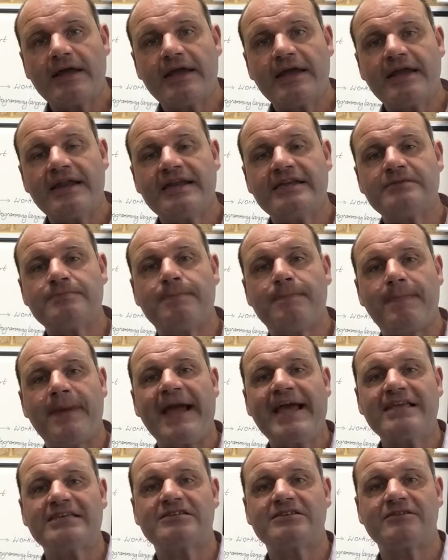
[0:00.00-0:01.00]
it is
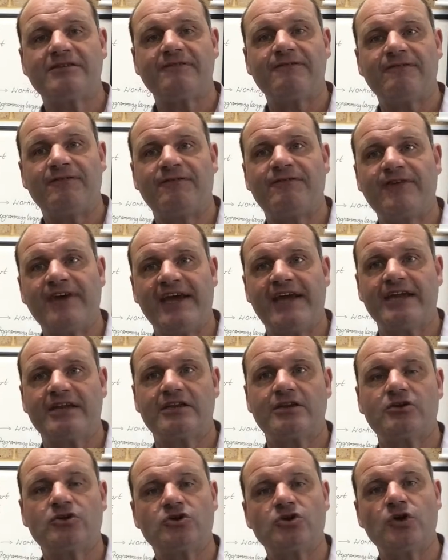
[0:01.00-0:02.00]
best
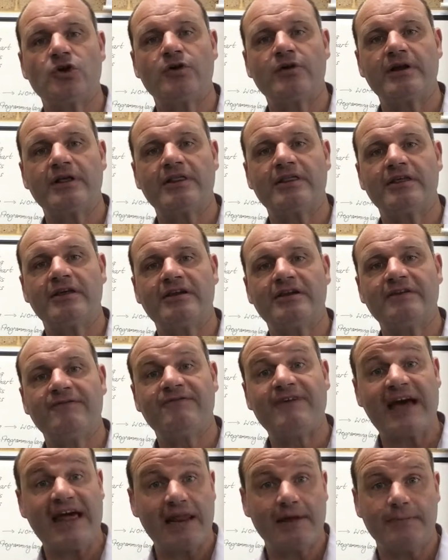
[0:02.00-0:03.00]
fit during the
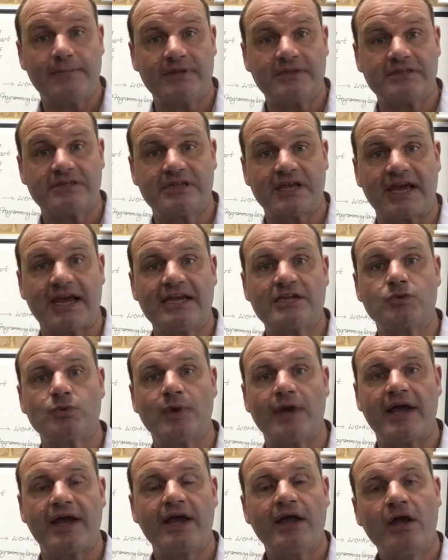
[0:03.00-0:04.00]
development stage
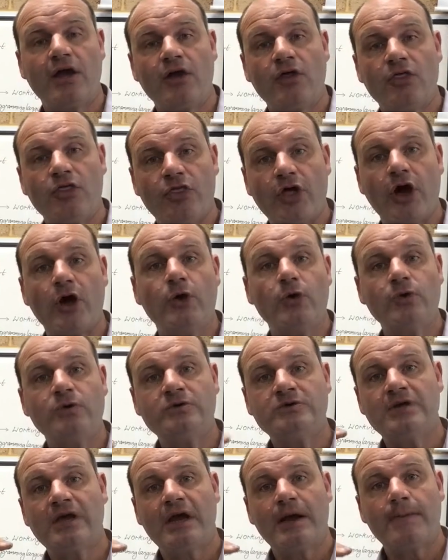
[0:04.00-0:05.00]
where
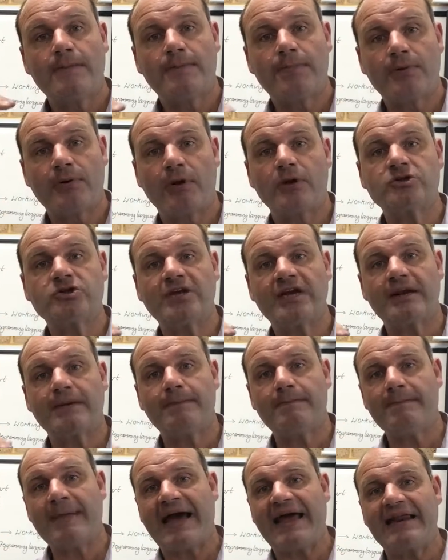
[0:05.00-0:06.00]
those project
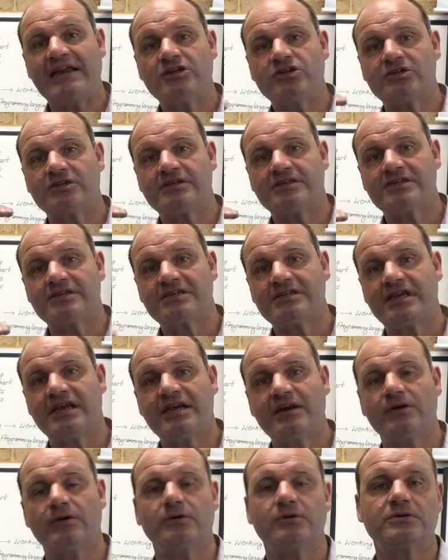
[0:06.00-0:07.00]
manager's
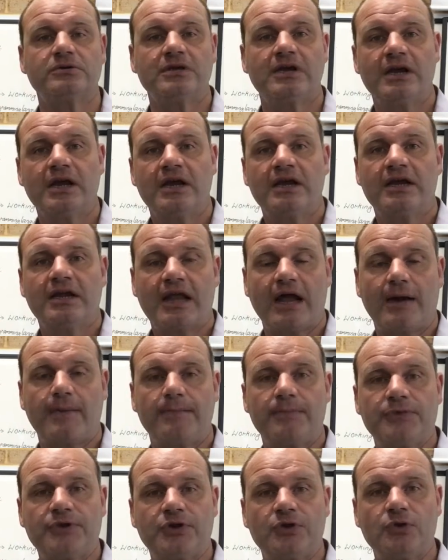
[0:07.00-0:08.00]
skills
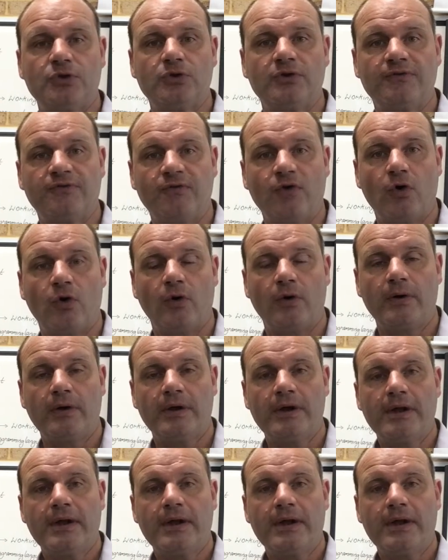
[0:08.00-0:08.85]
come to the fore.